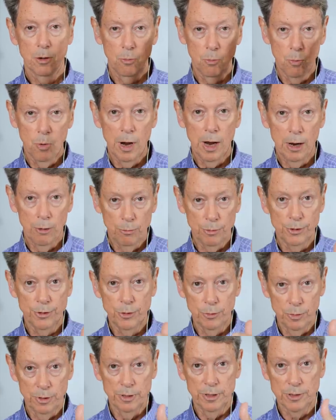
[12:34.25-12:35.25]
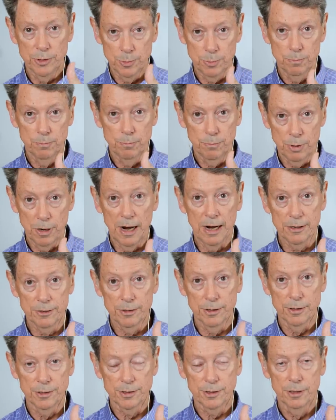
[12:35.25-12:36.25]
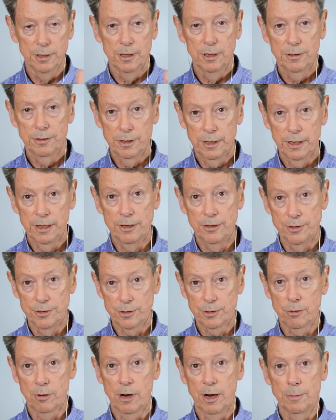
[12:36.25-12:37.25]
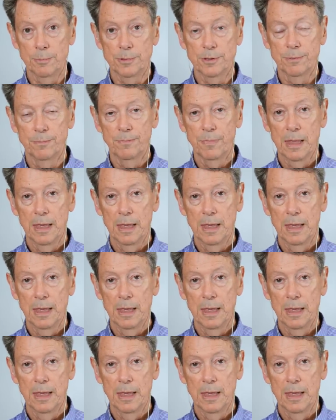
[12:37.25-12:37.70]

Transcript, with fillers: while we're doing this practice that he describes.